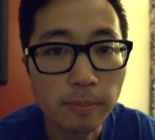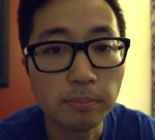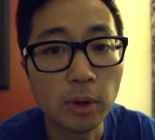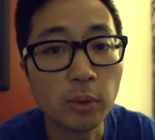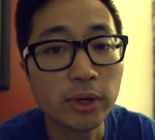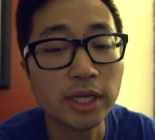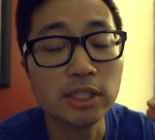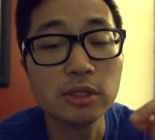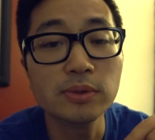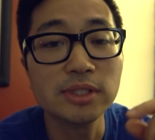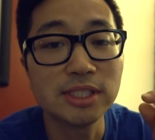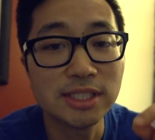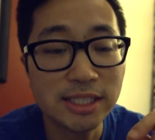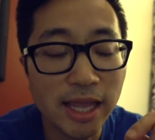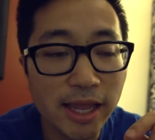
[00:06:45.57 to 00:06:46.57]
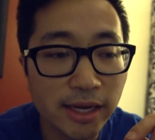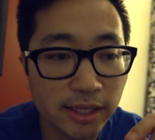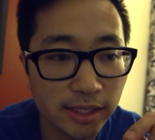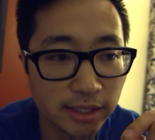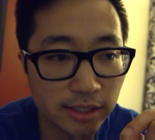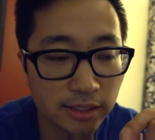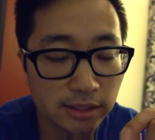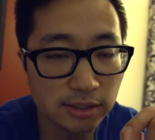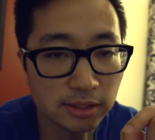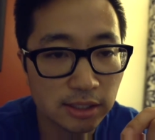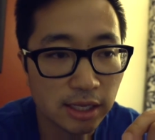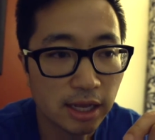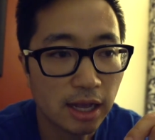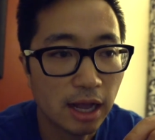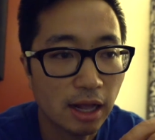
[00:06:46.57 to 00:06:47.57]
But what I do instead is
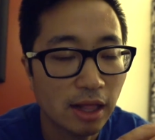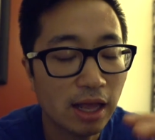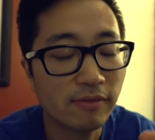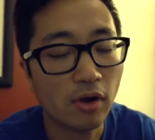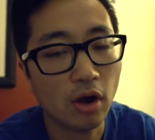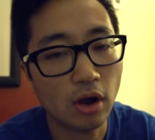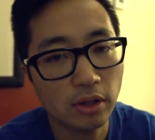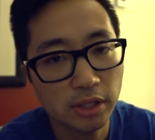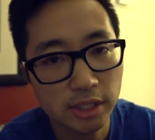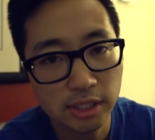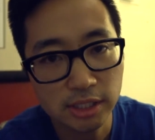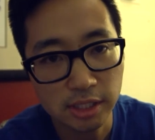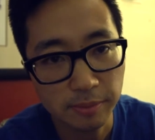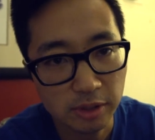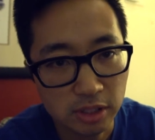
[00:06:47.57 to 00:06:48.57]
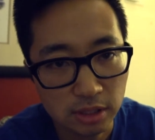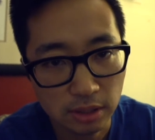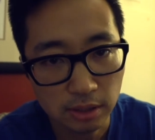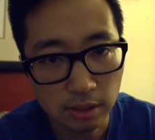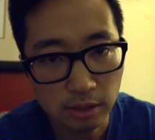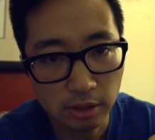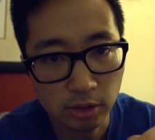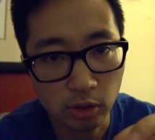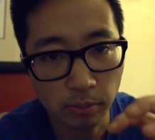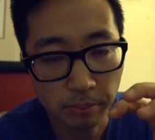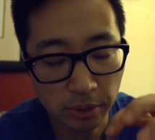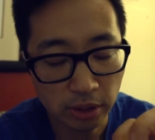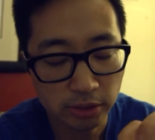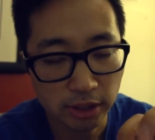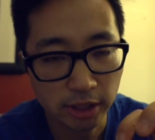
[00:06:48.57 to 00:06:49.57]
I'll have all the exhibits, you know,
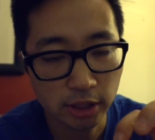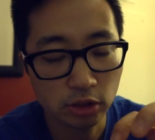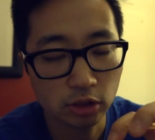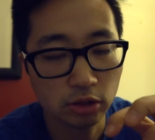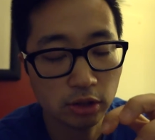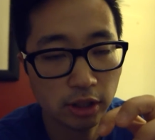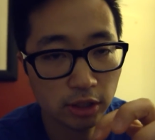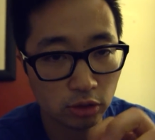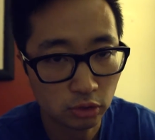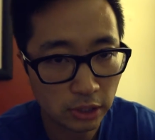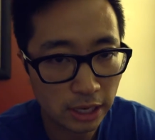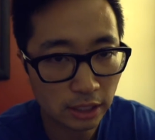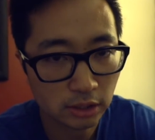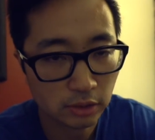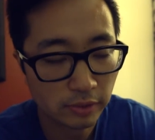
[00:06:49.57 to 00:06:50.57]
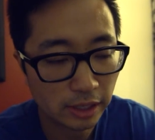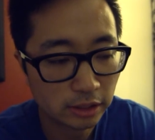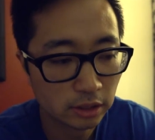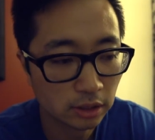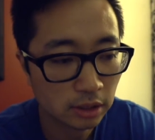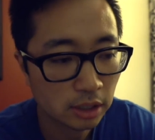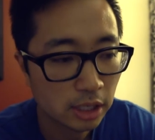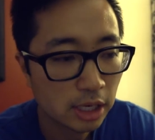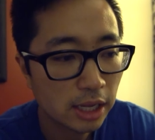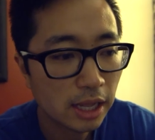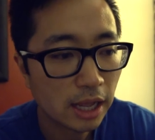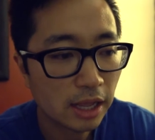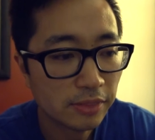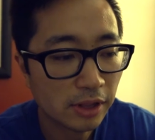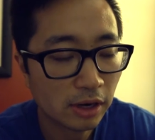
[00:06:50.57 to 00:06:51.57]
built in Trial Director,
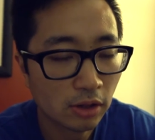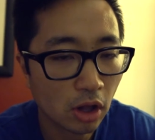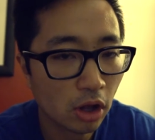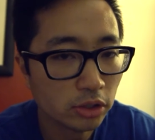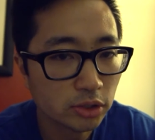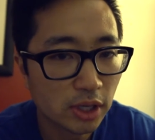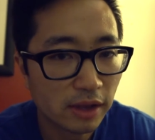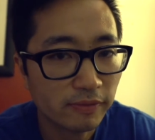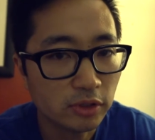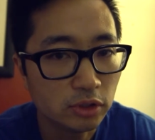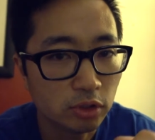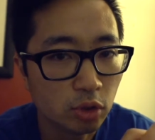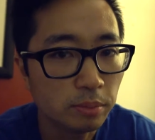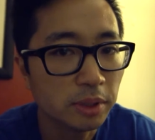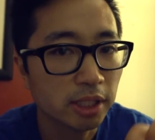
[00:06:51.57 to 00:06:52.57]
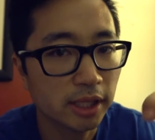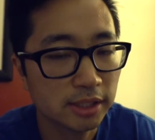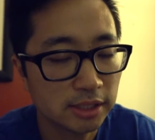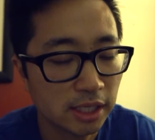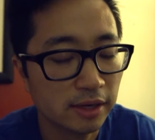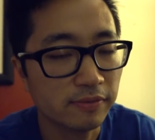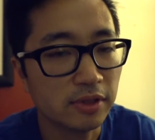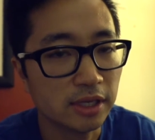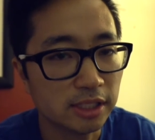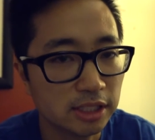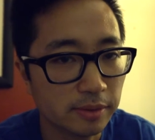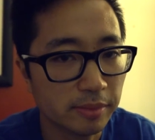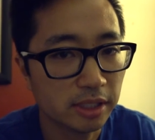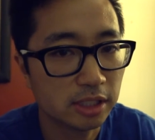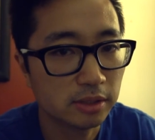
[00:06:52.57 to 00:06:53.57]
and then I'll also have a duplicate set of the
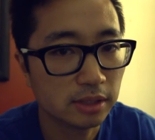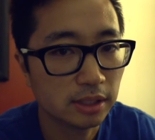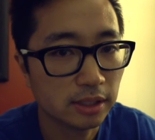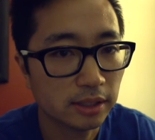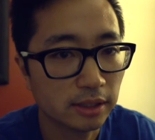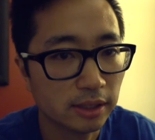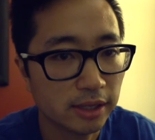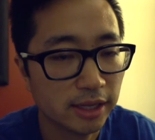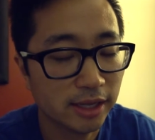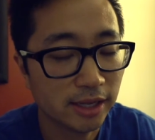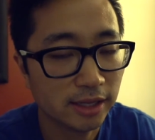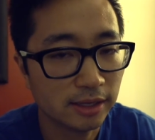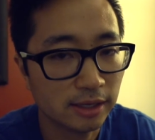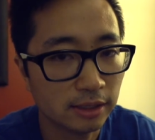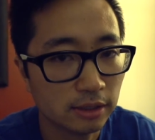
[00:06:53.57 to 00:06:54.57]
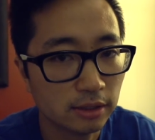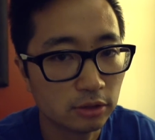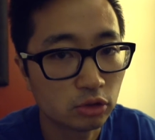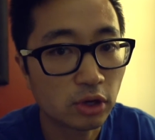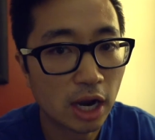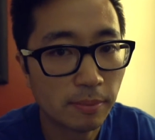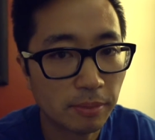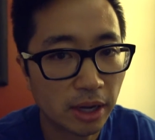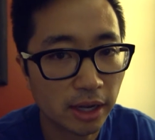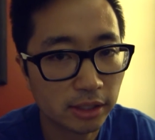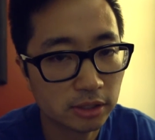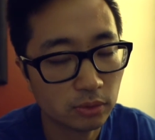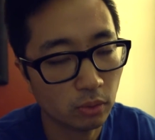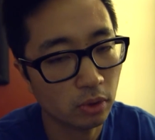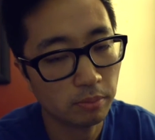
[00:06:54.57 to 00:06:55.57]
exhibits in
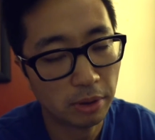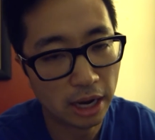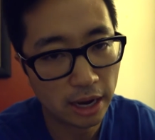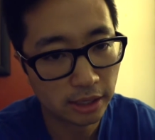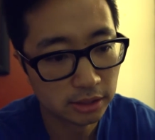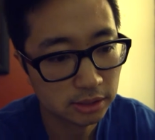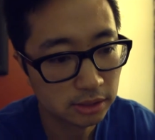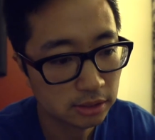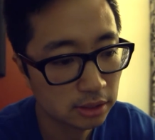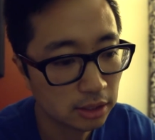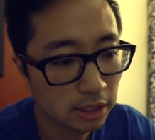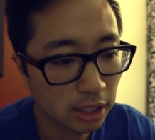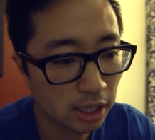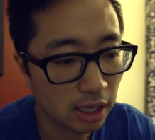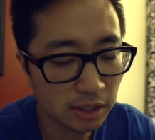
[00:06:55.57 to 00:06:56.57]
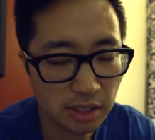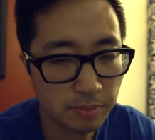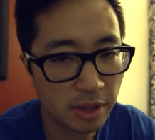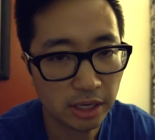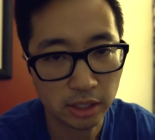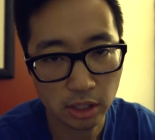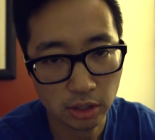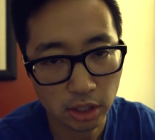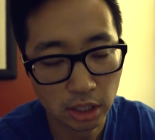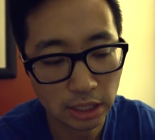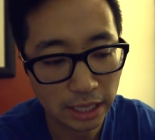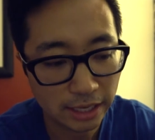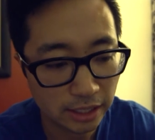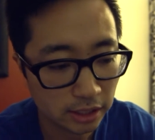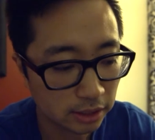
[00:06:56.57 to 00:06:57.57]
Dropbox or Box, depending on the
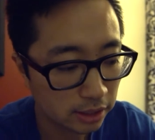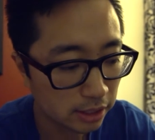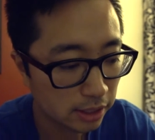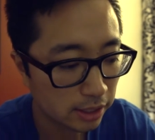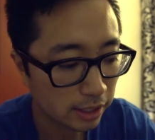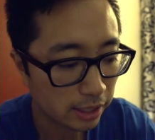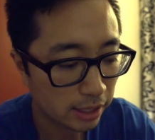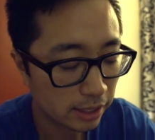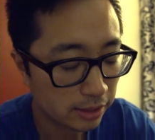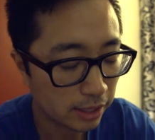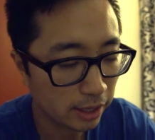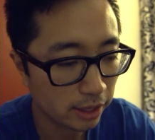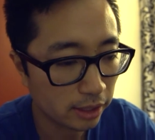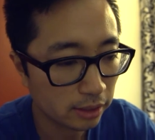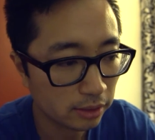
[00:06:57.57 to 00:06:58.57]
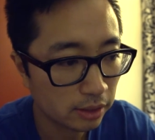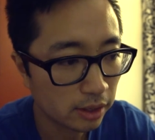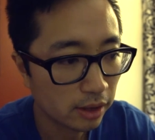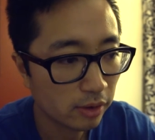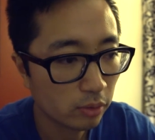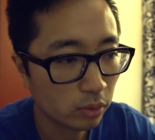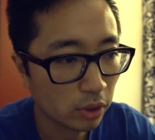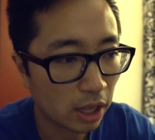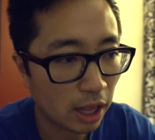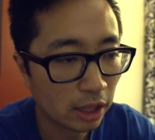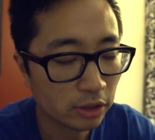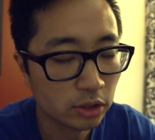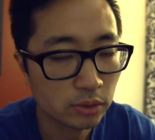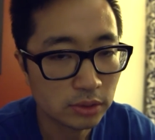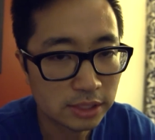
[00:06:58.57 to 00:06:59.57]
client. And then
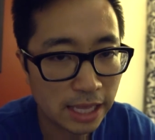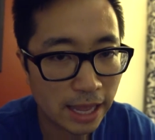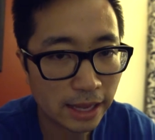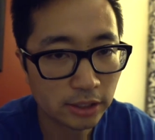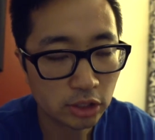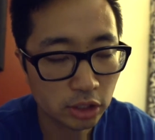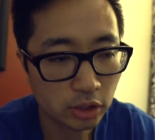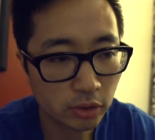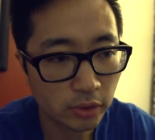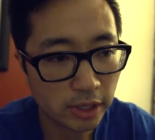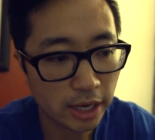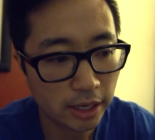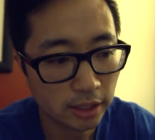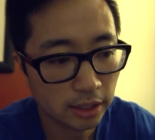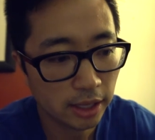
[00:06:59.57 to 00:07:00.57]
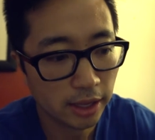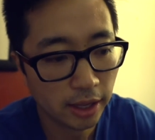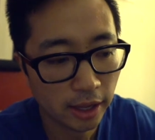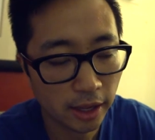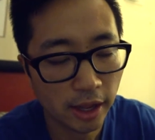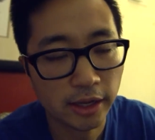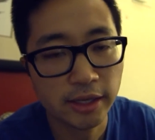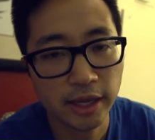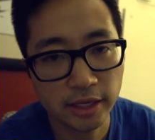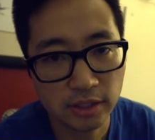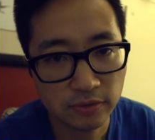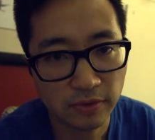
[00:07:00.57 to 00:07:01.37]
I'll use that to create a case